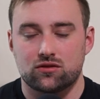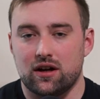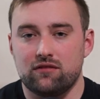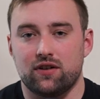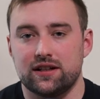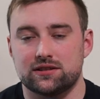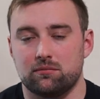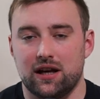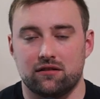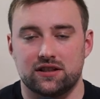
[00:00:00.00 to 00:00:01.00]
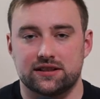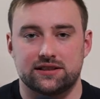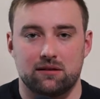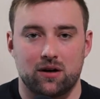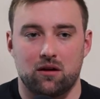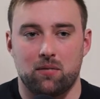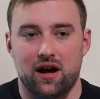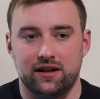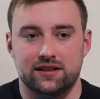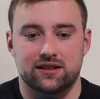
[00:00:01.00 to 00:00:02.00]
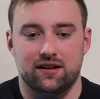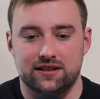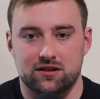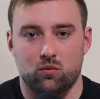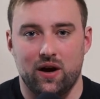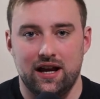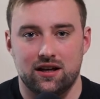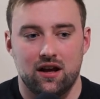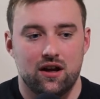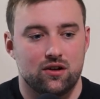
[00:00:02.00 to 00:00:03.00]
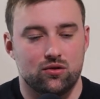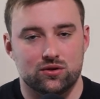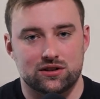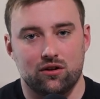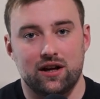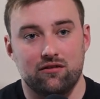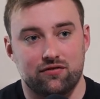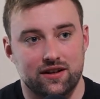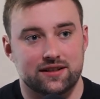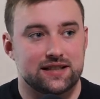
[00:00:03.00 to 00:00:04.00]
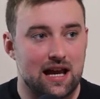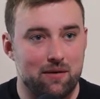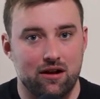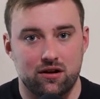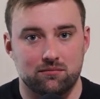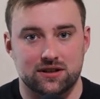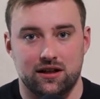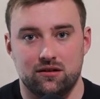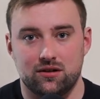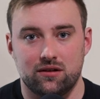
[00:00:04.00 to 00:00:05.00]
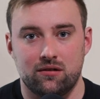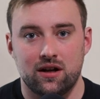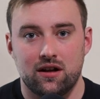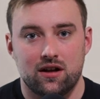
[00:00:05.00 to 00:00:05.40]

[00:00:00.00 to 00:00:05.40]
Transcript: try and find somebody of the similar body size and weight who's looking for the same outcomes that you do.